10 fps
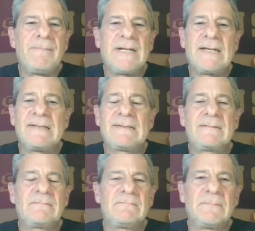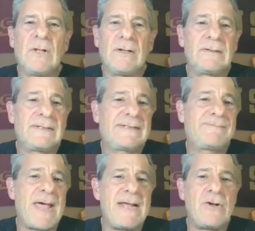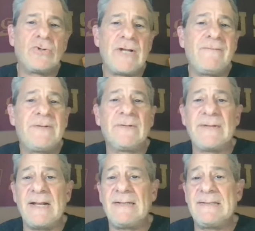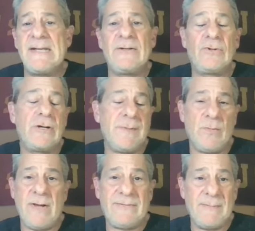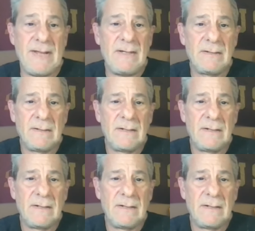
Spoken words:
Because look, despite Coach Enfield's NCAA tournament resume,